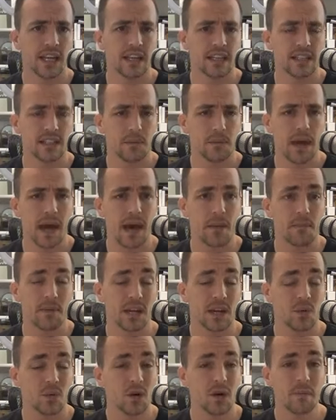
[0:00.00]
ends up
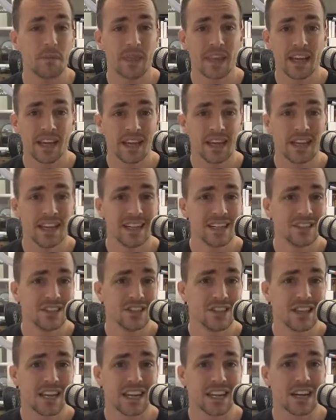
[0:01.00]
happening. Well,
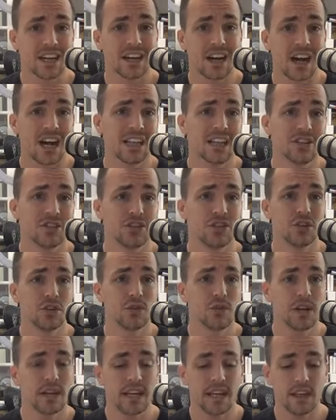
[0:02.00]
just like a college
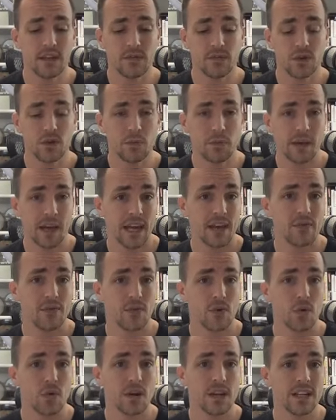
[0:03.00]
degree, if you pay
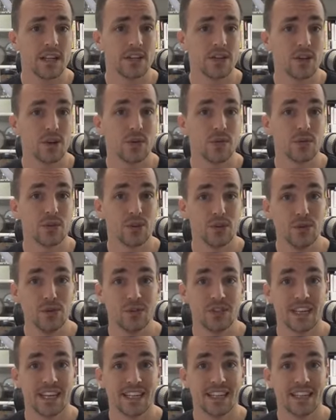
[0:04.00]
for it and you don't
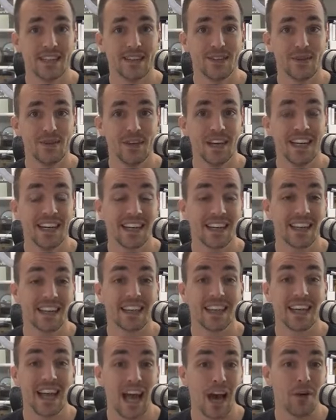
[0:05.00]
use it, you get
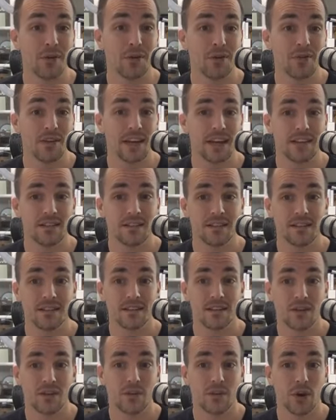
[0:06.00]
nothing out of it.
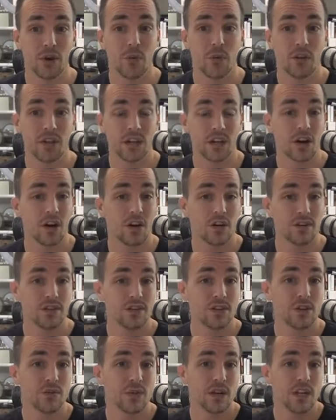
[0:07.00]
Although with a college
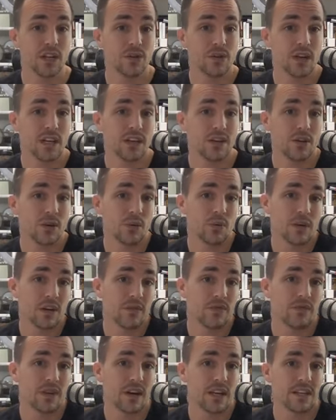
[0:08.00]
degree, you get no
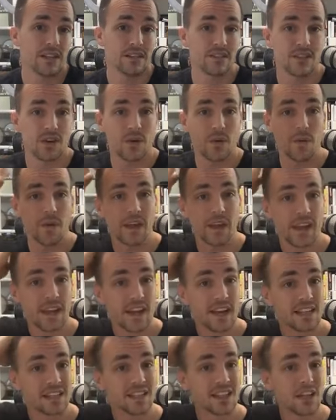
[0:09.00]
refund. So
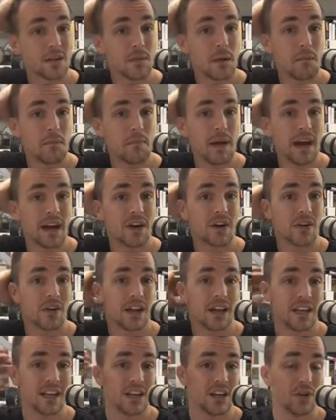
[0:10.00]
it's a little bit better.
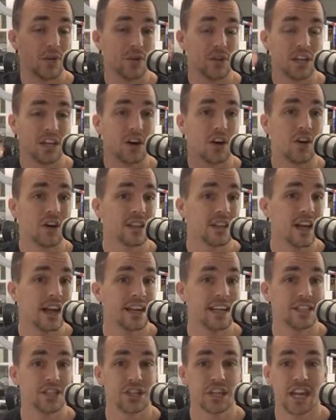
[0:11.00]
The
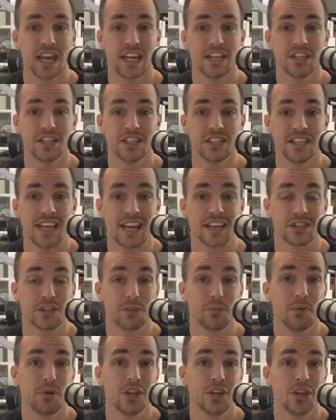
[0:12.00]
online education is
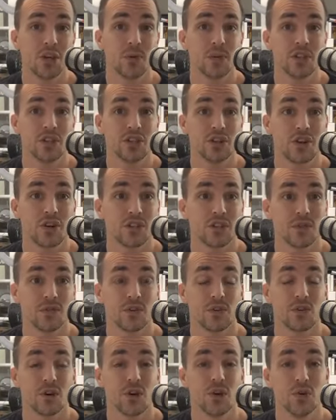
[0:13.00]
actually putting you in charge of
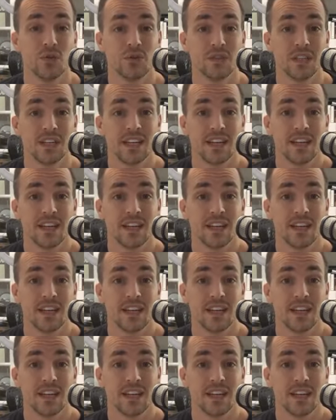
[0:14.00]
your own